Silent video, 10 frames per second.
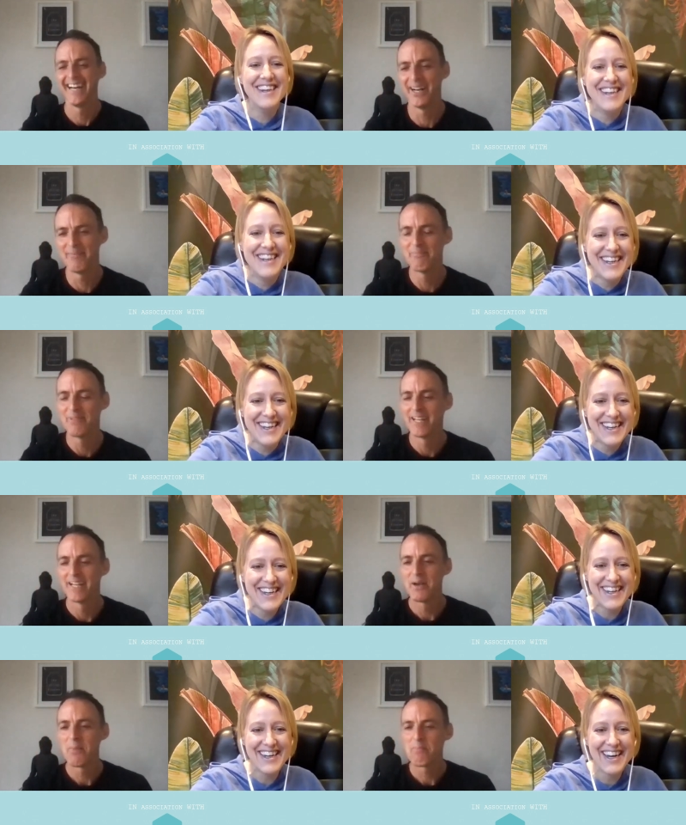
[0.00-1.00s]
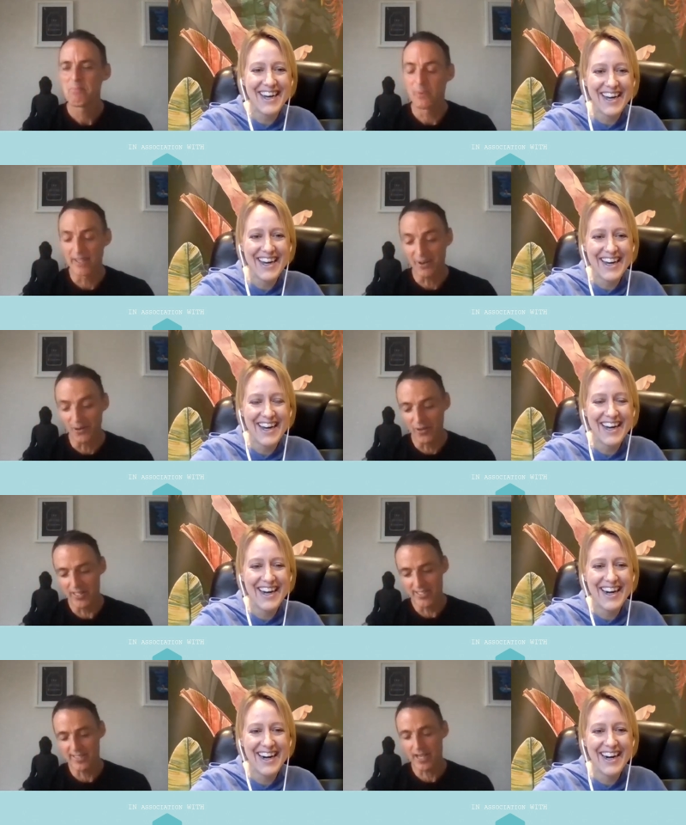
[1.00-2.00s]
Speaker 1: um, but all this
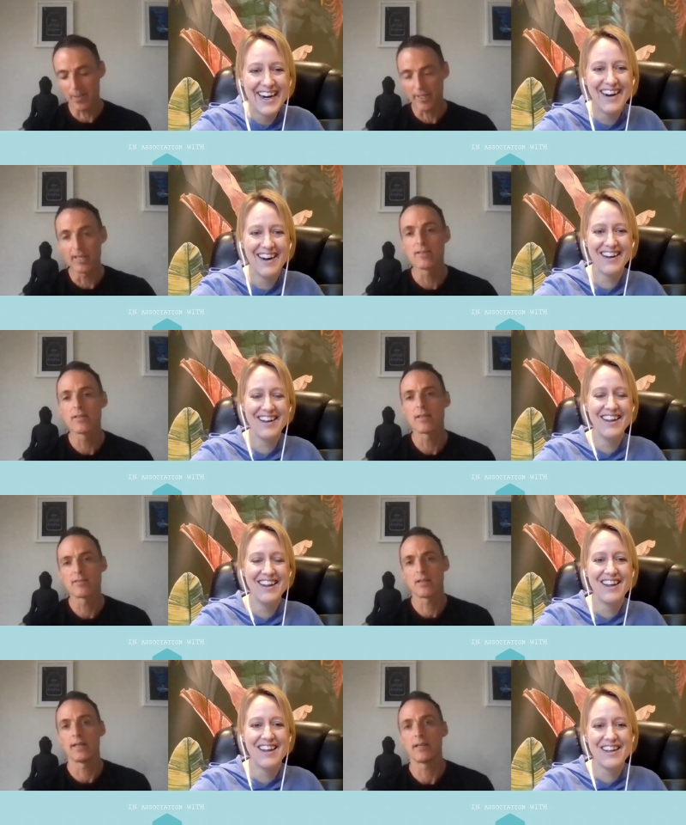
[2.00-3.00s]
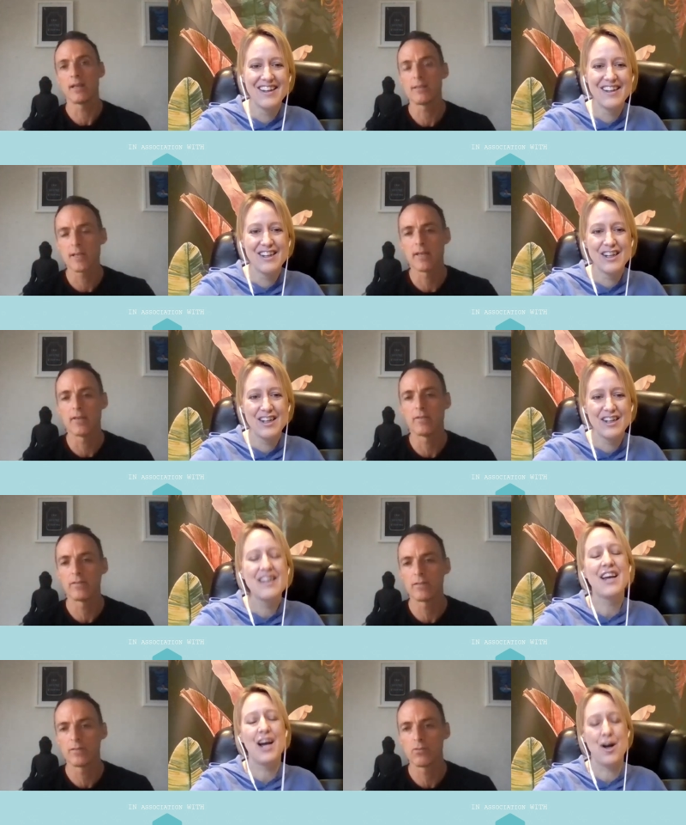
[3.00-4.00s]
is coming in is is,
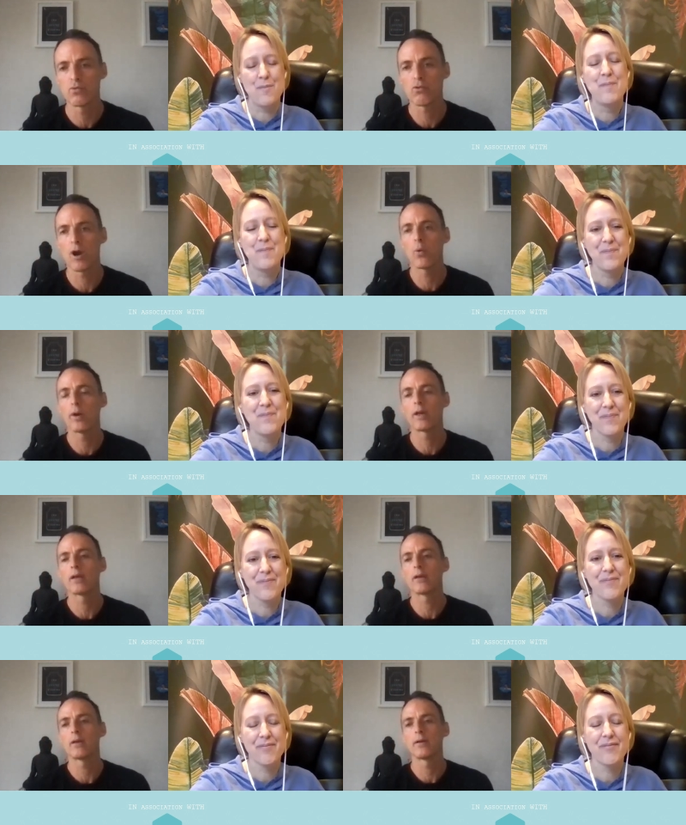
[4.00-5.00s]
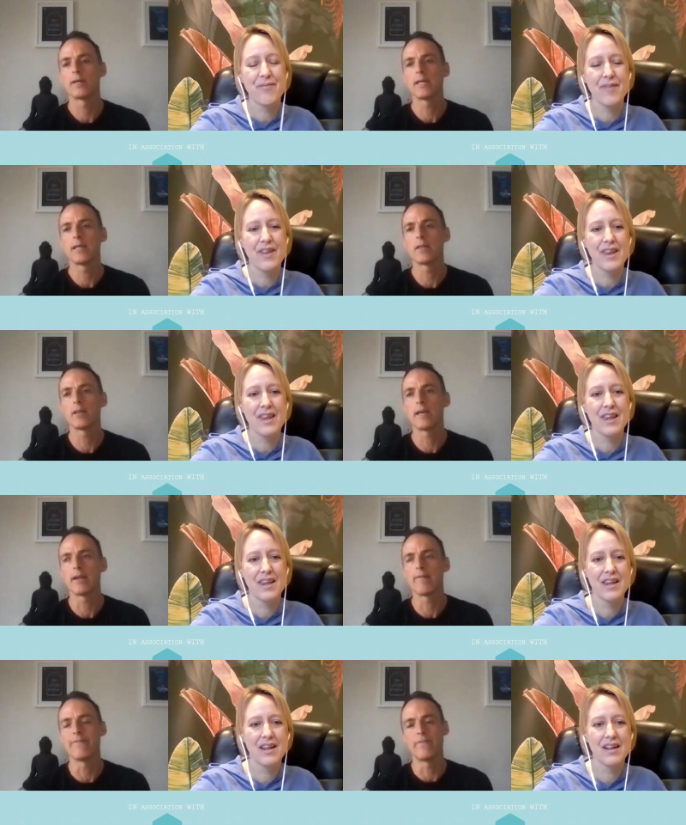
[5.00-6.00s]
is yeah. growing in in
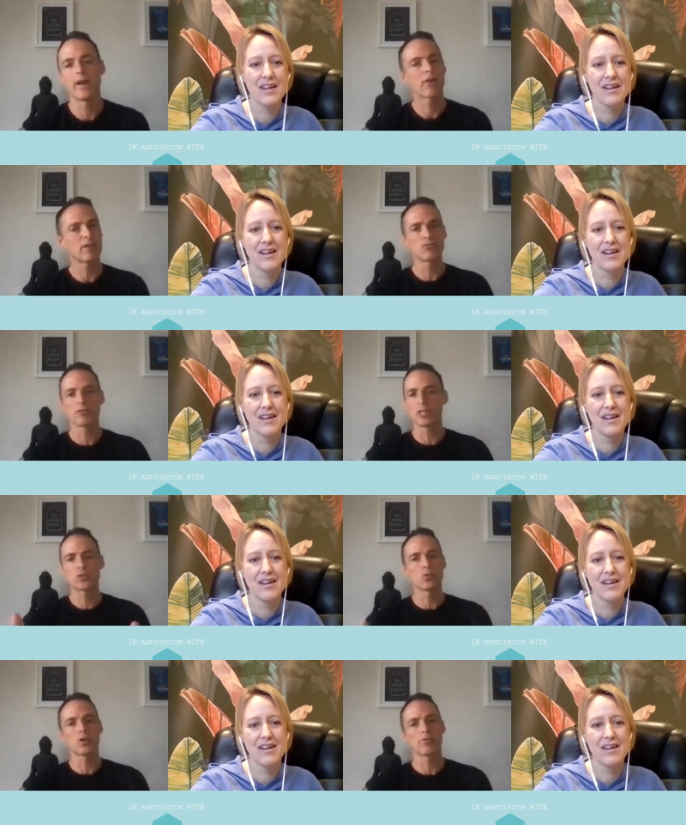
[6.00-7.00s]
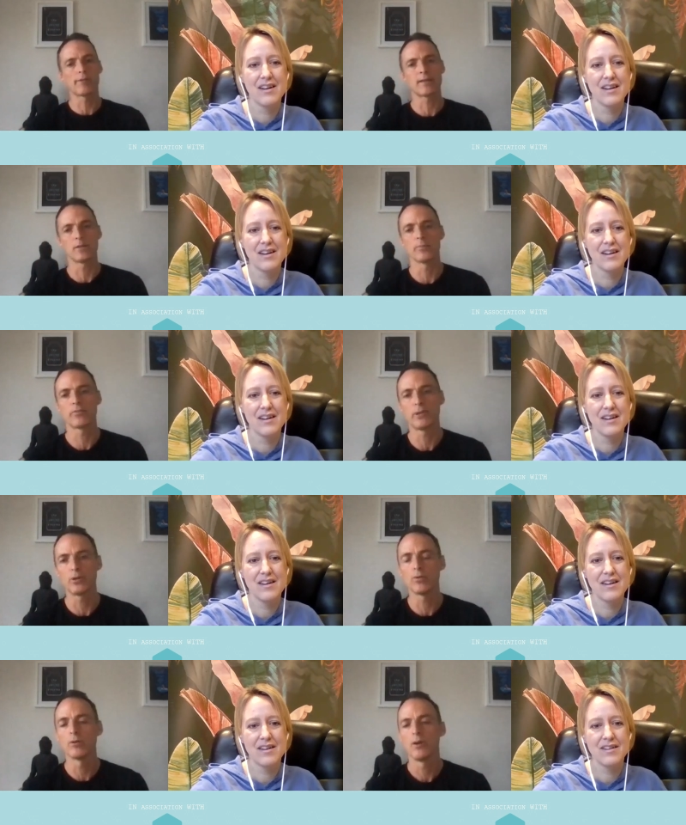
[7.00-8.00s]
a very traditional curriculum
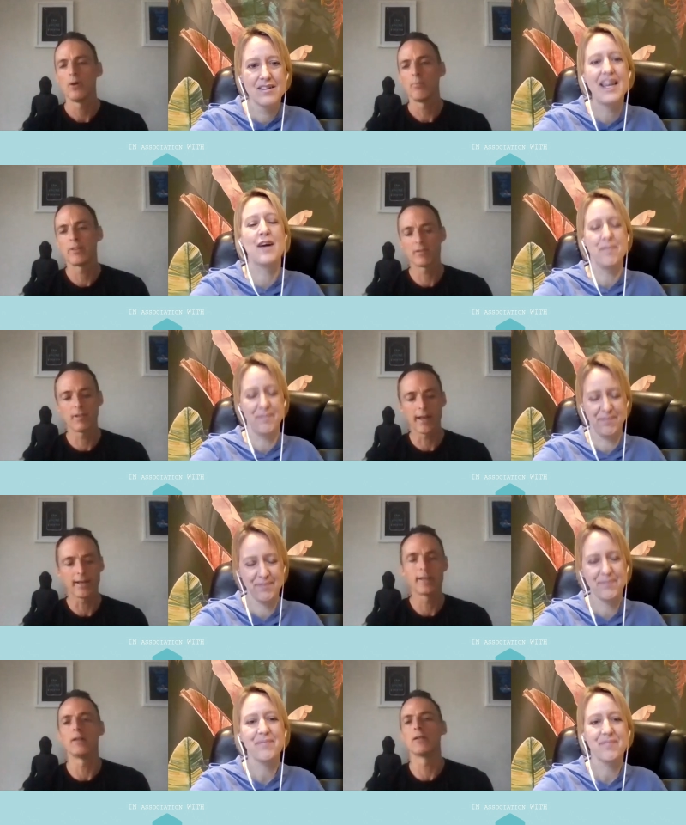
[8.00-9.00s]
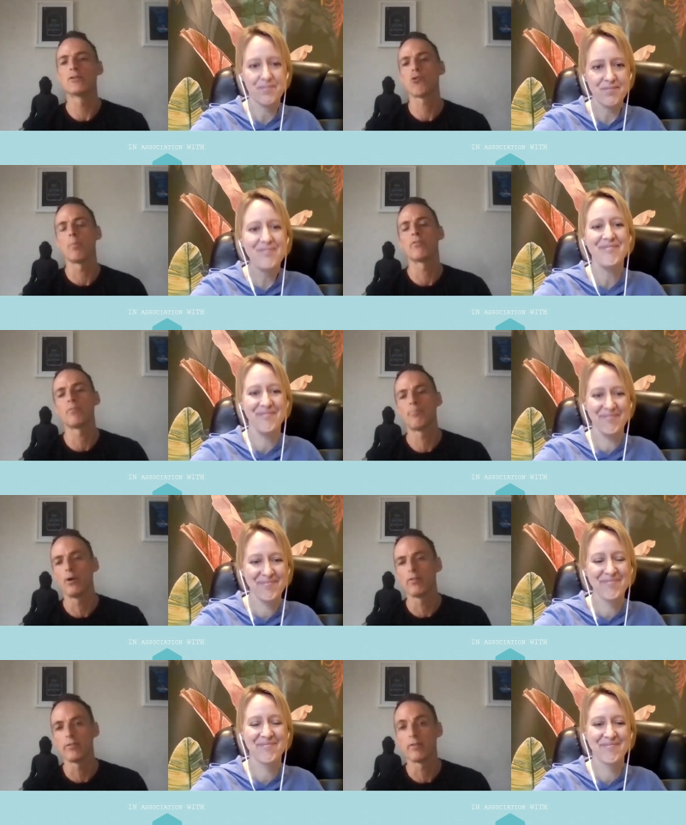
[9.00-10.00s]
still. But yeah. there's like little drops of
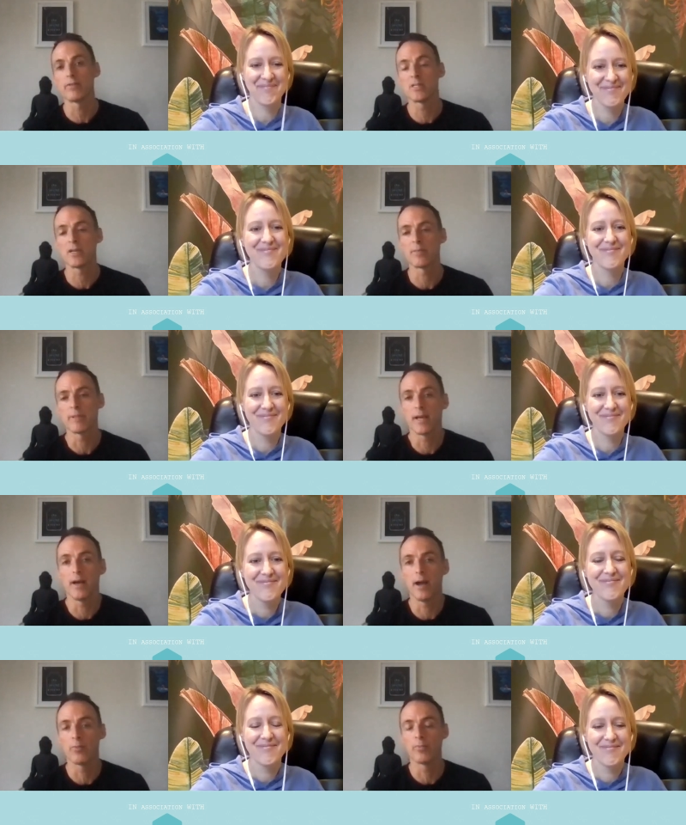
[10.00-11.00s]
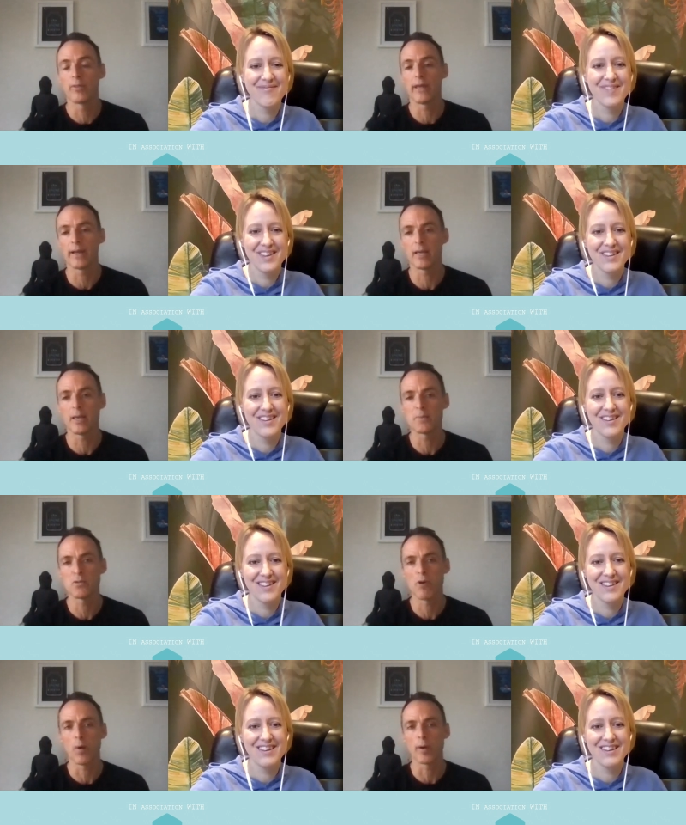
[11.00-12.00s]
positivity, and yeah, I hope that that keeps
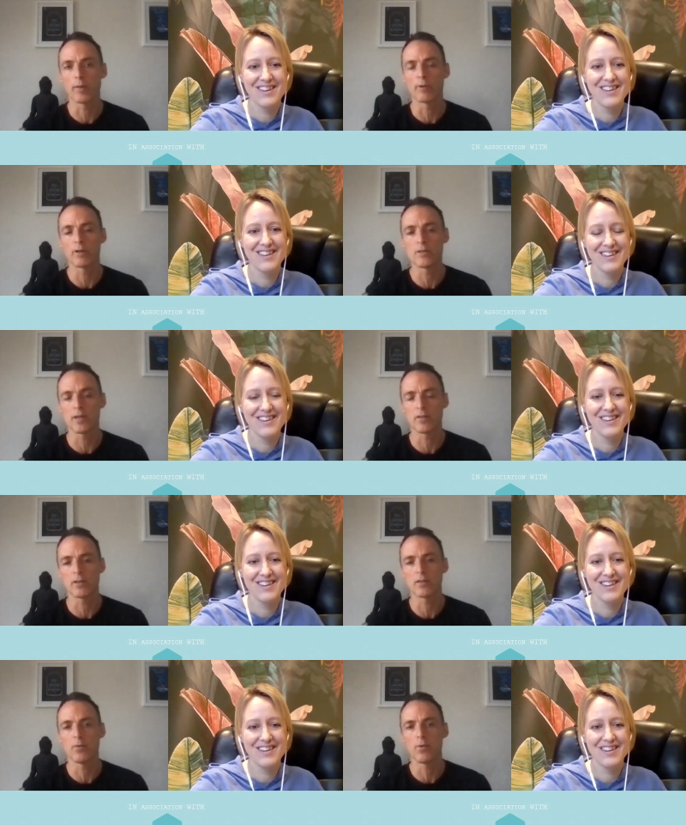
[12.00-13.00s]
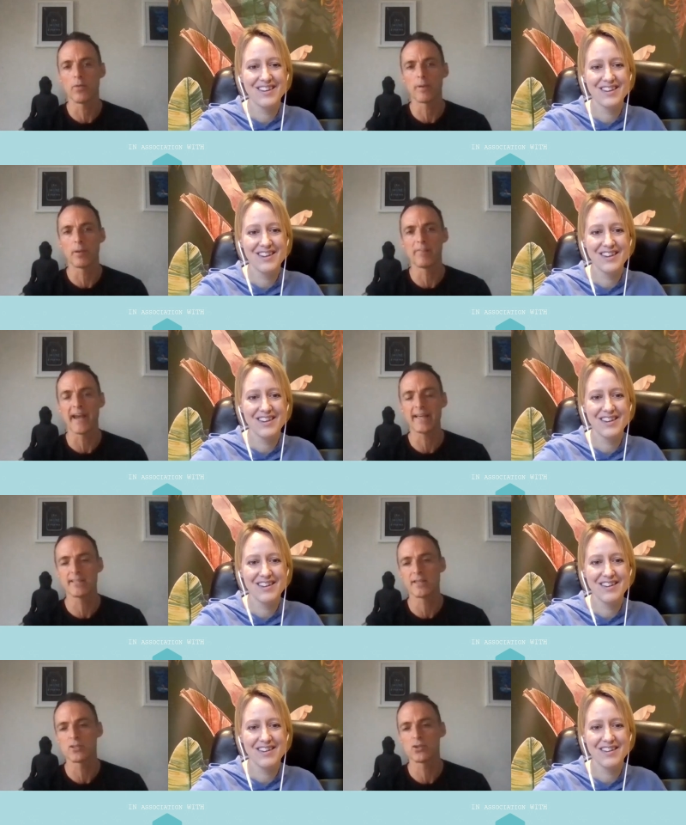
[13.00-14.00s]
growing because I think the more that people have
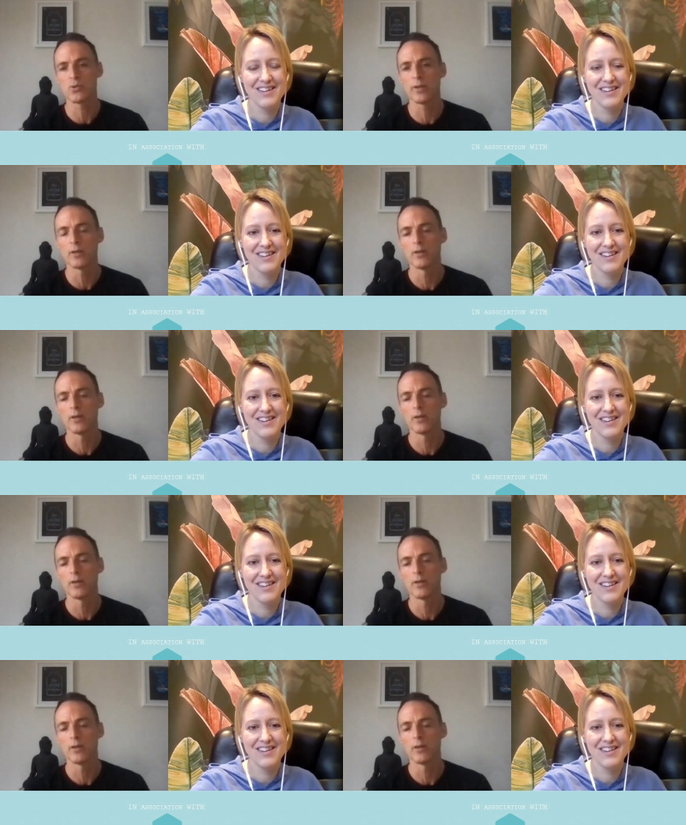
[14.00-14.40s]
access to it,